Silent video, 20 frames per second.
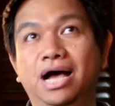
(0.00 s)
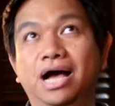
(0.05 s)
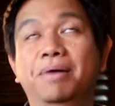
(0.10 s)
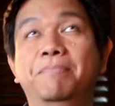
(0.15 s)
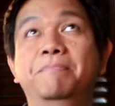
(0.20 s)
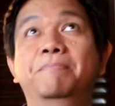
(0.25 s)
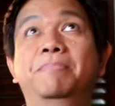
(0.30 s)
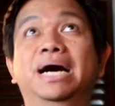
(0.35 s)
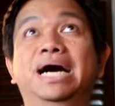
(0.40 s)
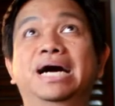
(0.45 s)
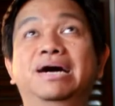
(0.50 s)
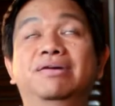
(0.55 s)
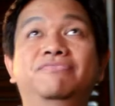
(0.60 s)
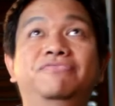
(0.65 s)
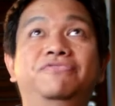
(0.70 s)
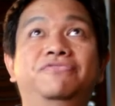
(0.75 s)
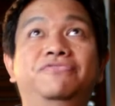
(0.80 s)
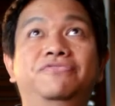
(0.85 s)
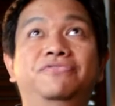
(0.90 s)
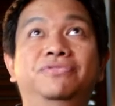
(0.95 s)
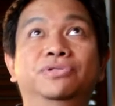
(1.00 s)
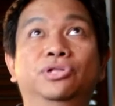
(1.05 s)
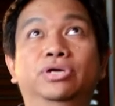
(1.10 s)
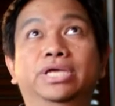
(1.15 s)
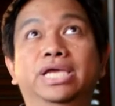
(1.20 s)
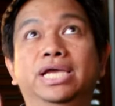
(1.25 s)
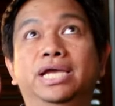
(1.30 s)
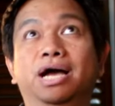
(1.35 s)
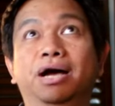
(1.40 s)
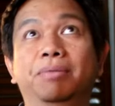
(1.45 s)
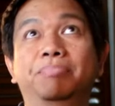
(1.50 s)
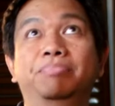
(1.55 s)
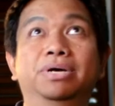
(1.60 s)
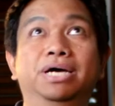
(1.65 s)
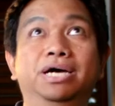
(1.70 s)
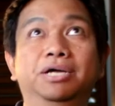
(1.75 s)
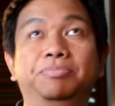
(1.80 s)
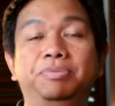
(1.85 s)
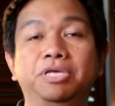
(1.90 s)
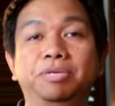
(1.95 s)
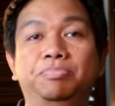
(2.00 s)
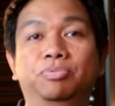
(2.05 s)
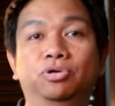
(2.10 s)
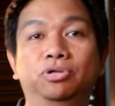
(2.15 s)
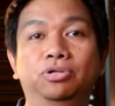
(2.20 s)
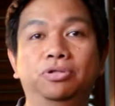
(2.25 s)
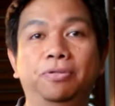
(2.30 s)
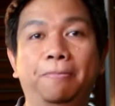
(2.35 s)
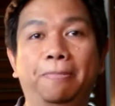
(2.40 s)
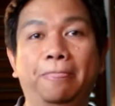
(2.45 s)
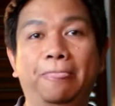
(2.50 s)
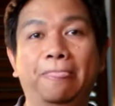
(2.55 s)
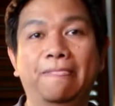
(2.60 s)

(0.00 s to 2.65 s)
above, looking up at people,